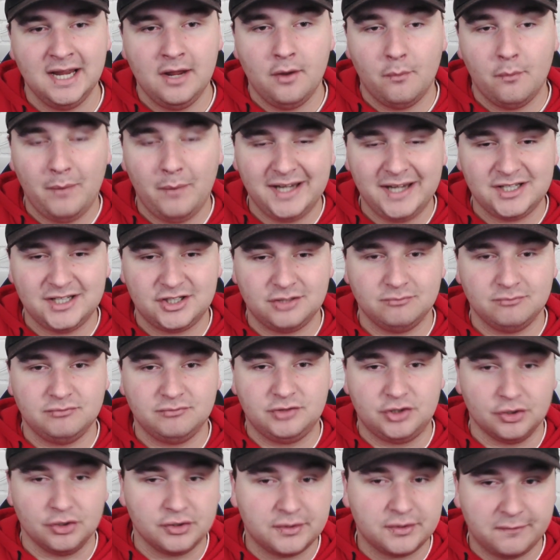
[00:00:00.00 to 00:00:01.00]
which
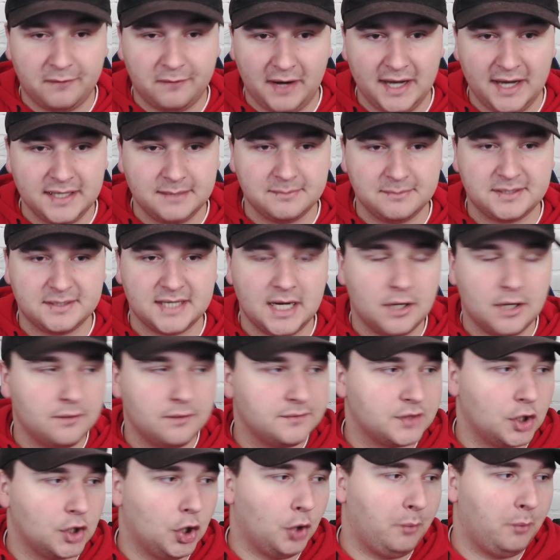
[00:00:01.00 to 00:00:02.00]
does find
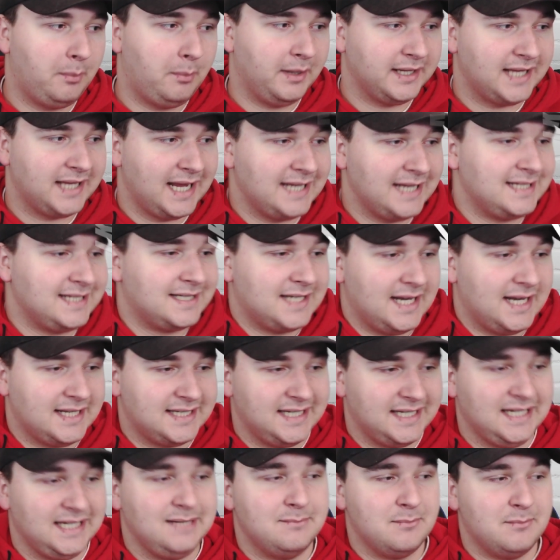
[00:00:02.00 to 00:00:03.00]
themselves up against a
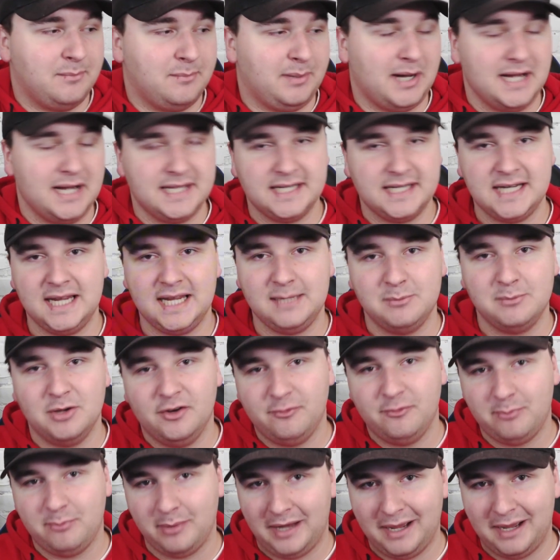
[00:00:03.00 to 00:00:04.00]
team by the name
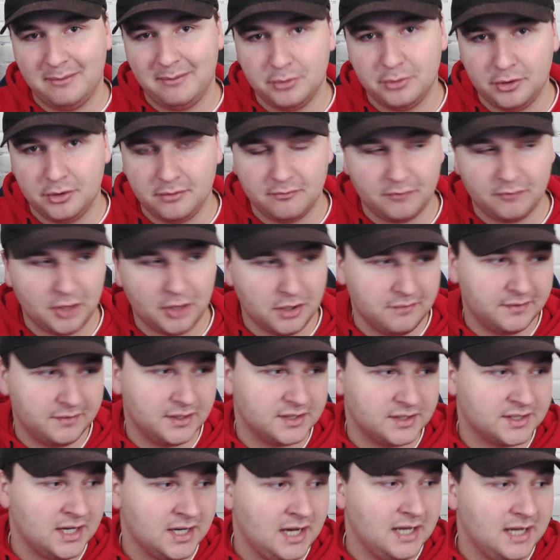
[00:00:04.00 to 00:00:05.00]
of Blackburn
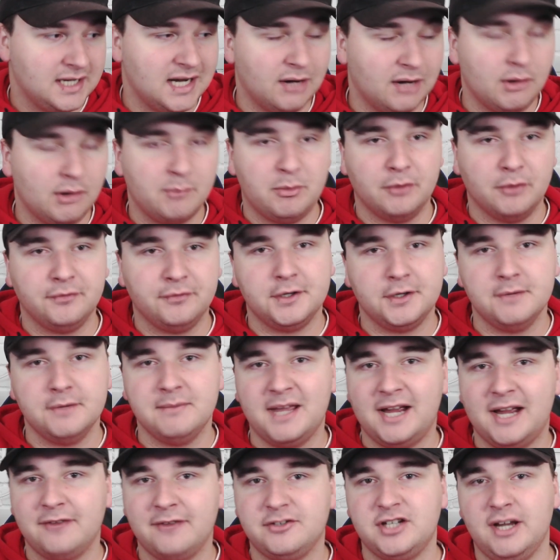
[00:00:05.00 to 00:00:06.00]
Rovers. Now, above them, they
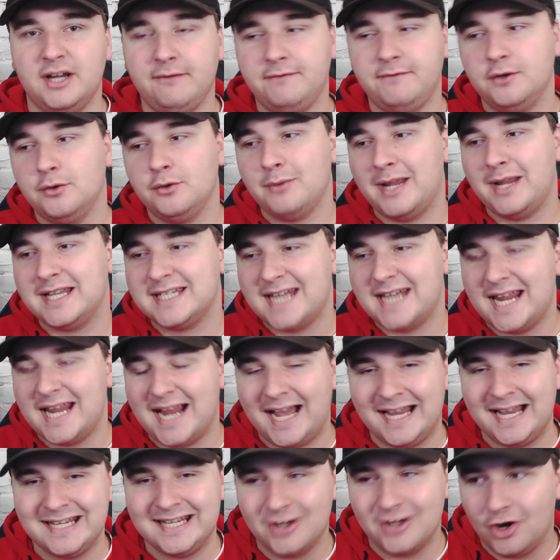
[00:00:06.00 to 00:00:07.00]
have Sheffield Wednesday
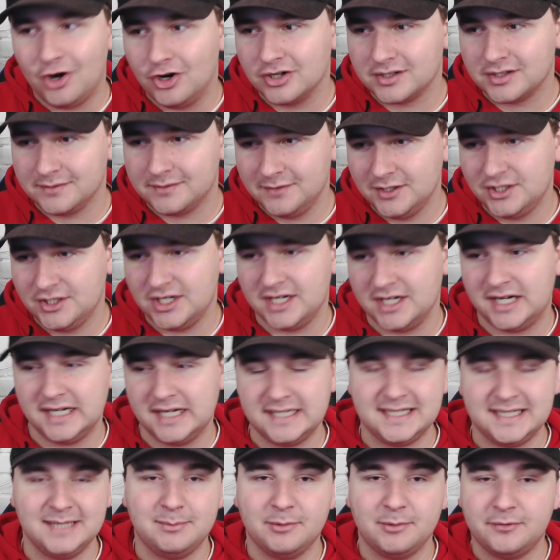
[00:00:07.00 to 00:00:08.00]
and Oxford
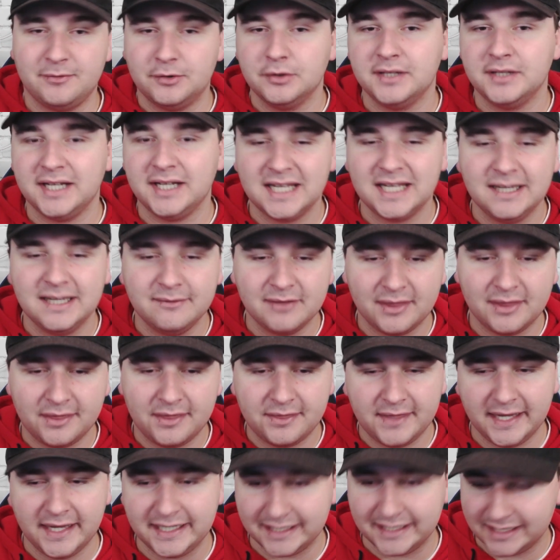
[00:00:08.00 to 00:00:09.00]
United before they can even
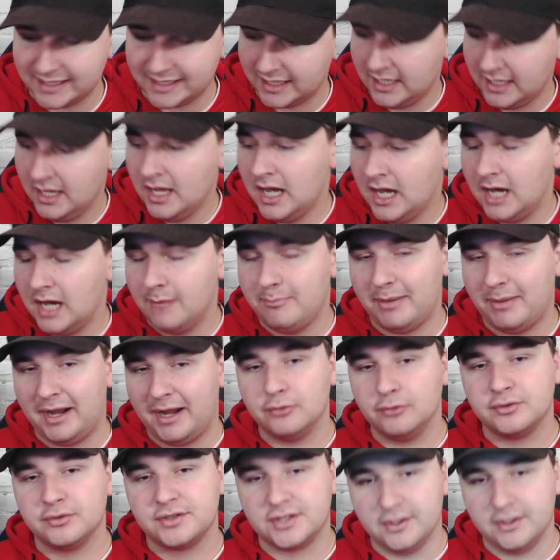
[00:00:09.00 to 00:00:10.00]
think
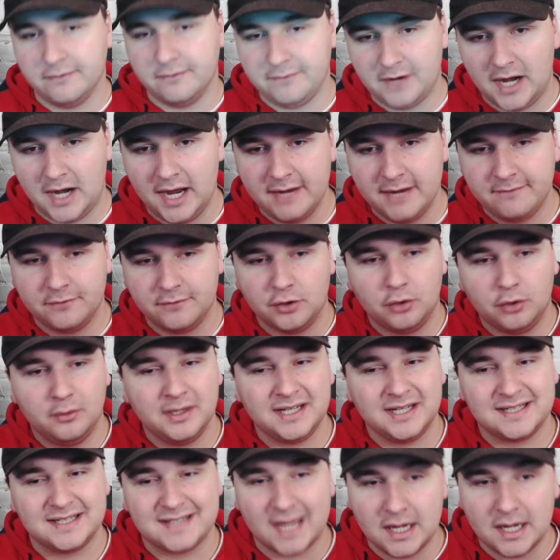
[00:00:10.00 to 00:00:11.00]
about survival, and
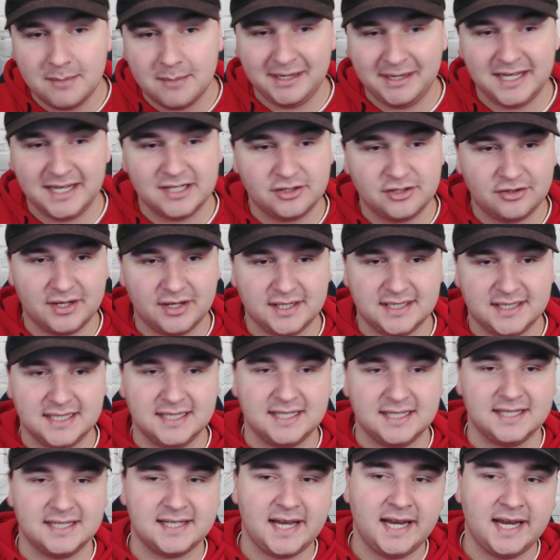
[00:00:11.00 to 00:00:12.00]
it's going to be interesting
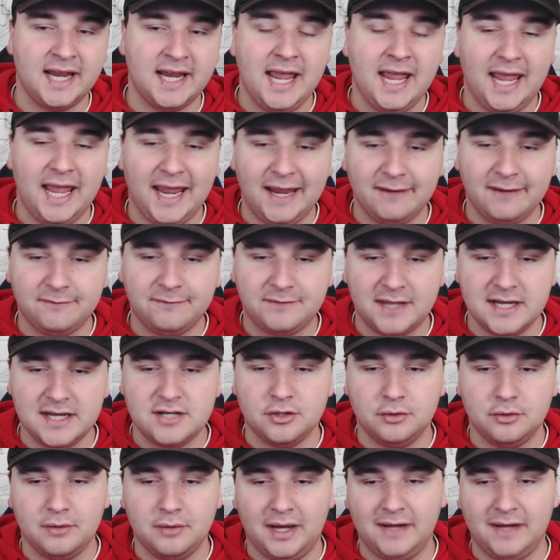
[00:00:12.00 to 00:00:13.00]
to see if they
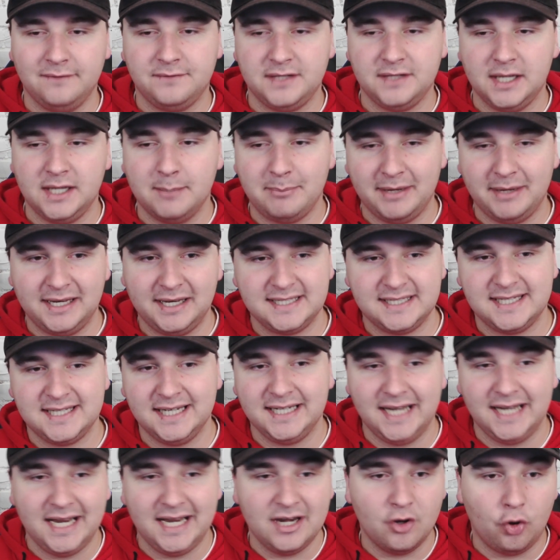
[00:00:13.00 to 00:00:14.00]
do have the
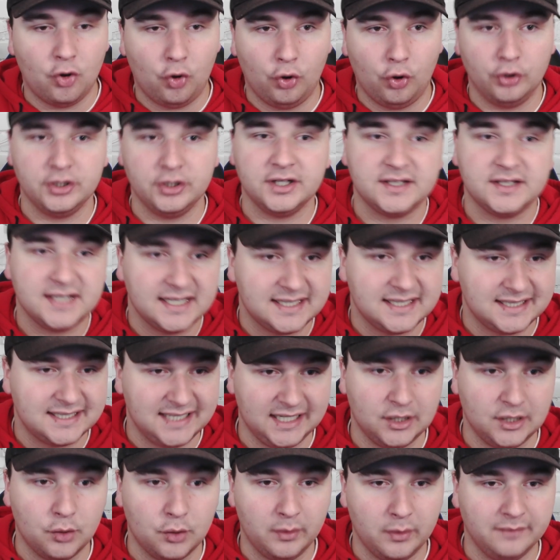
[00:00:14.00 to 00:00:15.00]
ability in order to
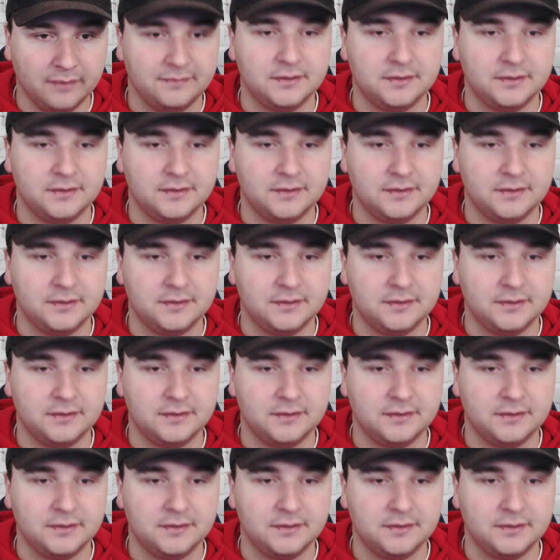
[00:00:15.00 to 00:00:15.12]
deal with